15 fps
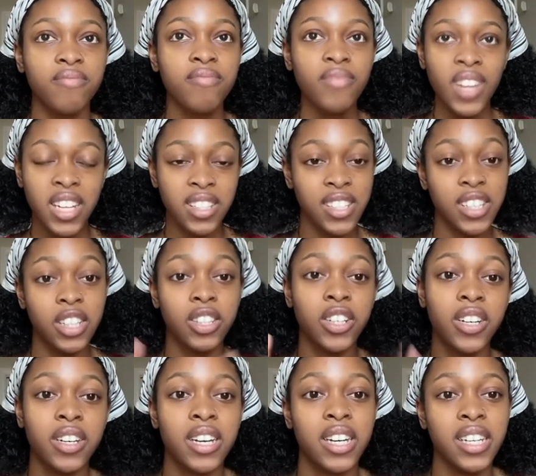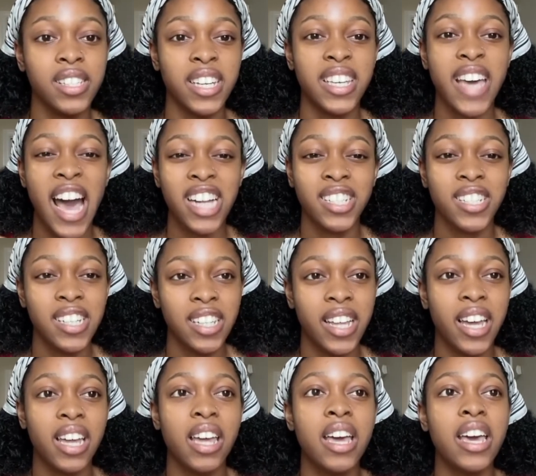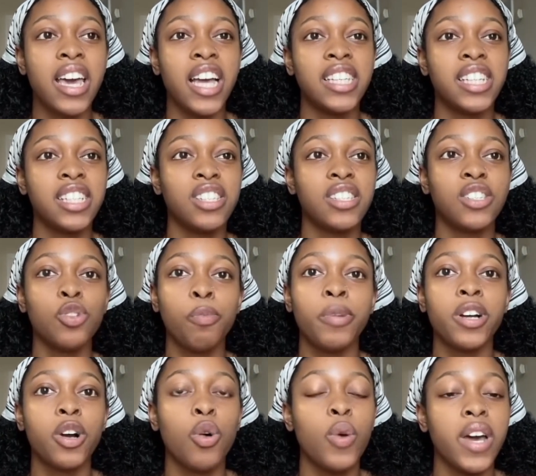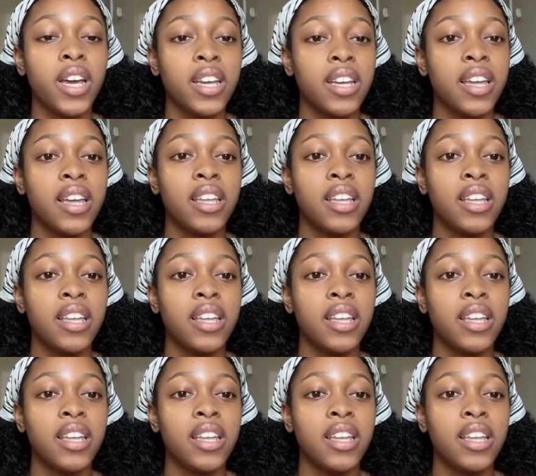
does it look good? Is it catchy? Like, is it super quick?